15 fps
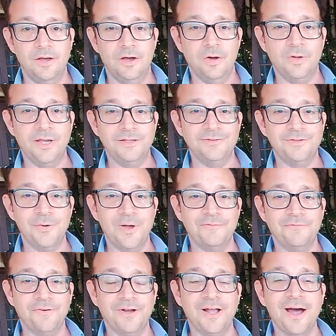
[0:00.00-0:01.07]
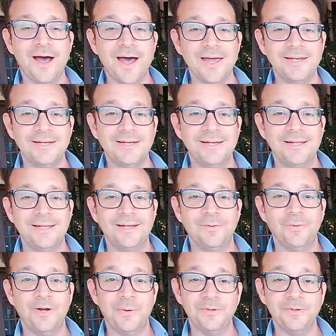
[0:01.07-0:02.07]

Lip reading: Okay, so I forgot when I